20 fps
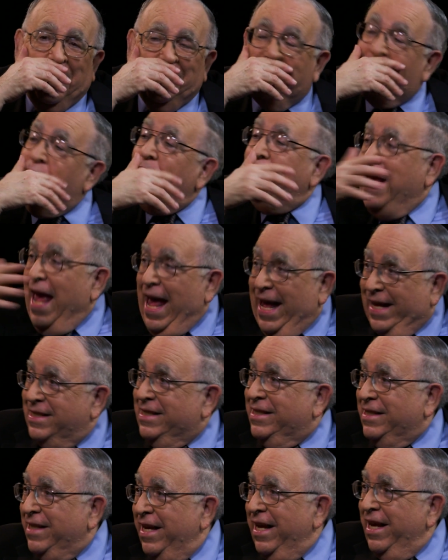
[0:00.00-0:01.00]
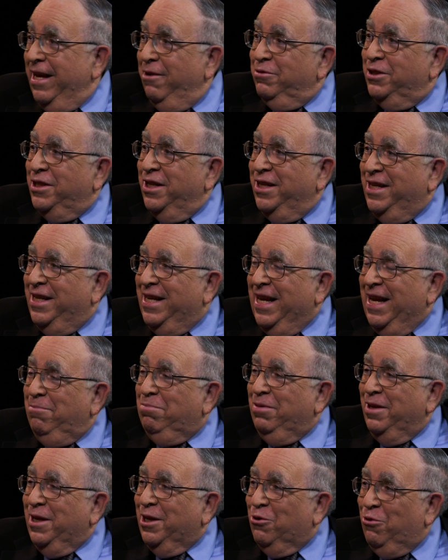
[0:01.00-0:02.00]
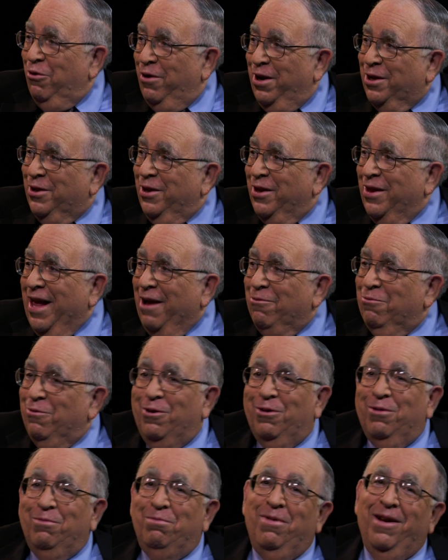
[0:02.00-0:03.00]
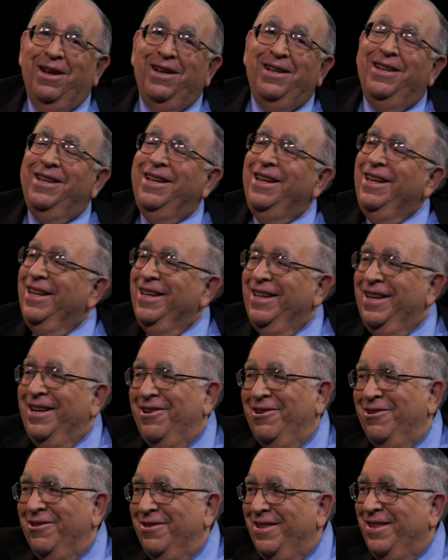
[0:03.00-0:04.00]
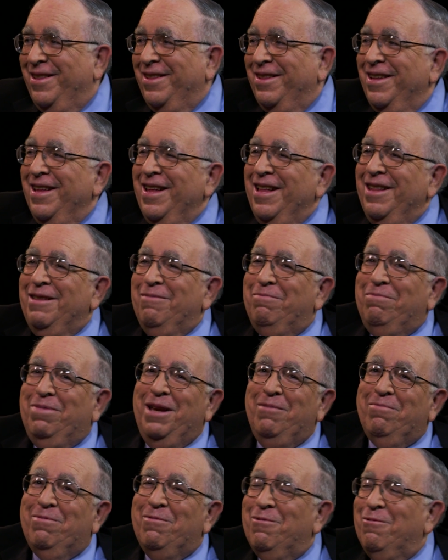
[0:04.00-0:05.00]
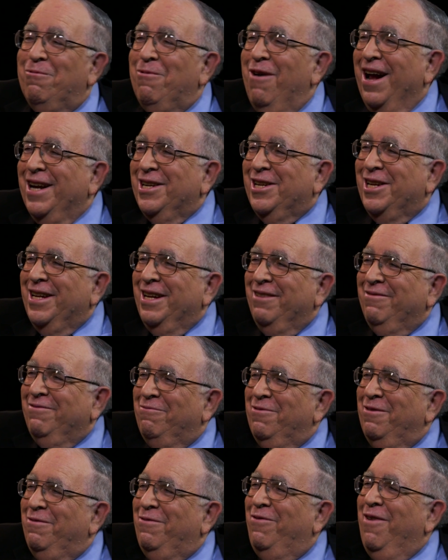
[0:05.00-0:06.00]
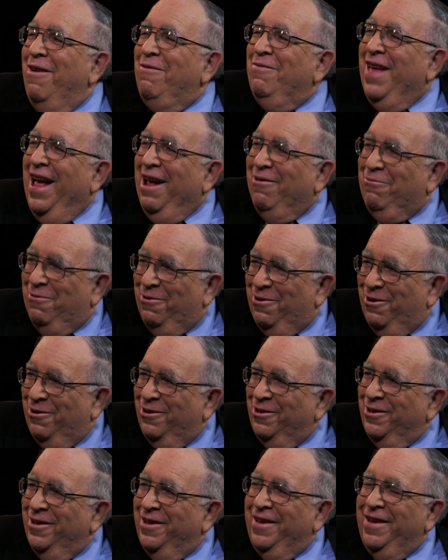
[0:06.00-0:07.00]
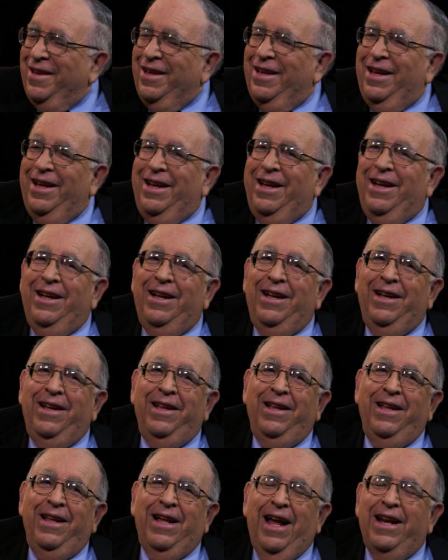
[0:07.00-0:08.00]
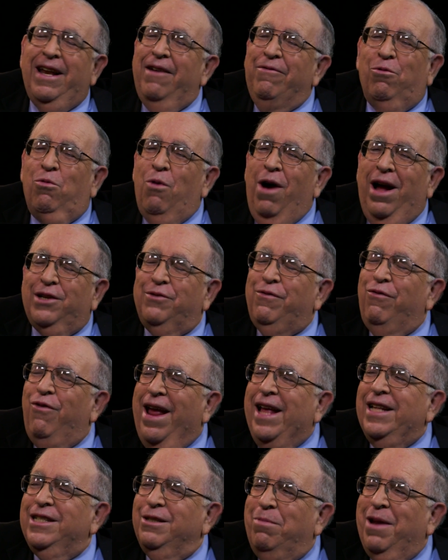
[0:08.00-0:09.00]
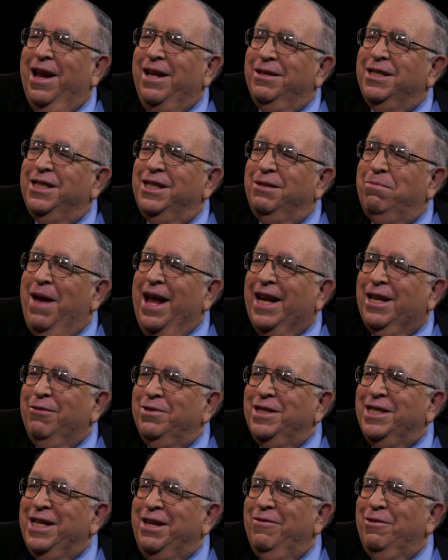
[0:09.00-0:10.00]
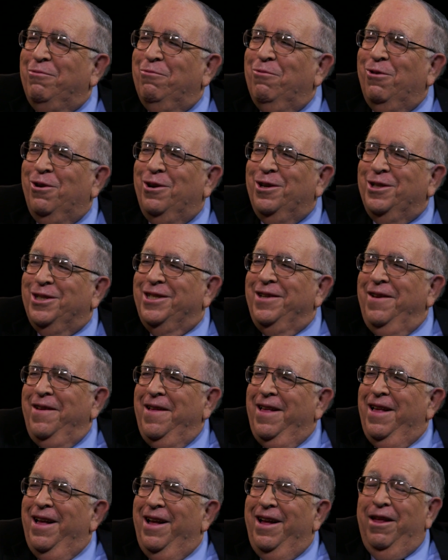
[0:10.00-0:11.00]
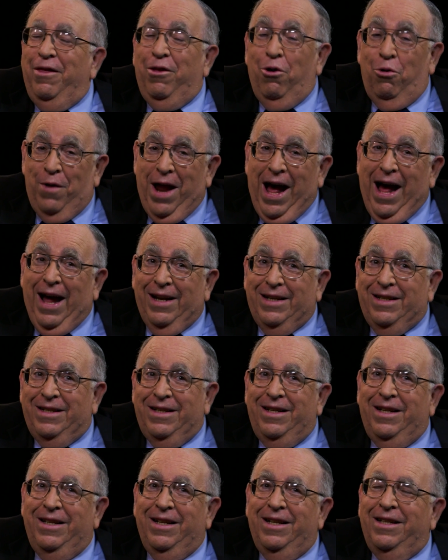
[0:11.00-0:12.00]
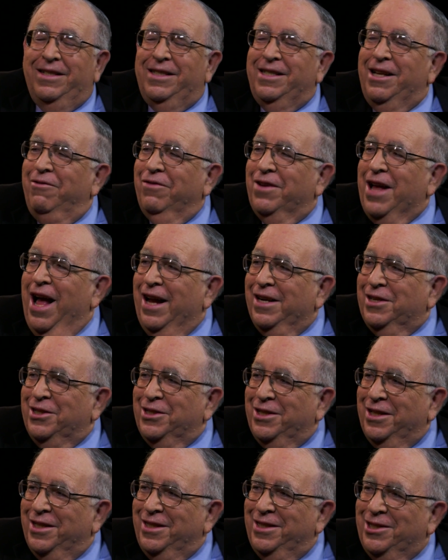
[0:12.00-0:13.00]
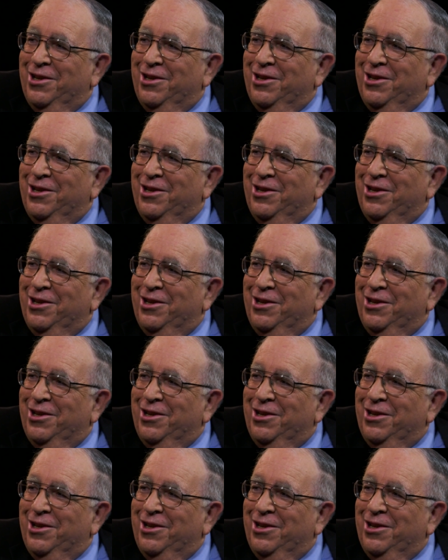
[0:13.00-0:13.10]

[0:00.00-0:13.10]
So, yes, it was a deeply critical of that world, but, you know, the people who were watching it were from that world. I never watched Friends, but I suspect it was even worse, though not self-consciously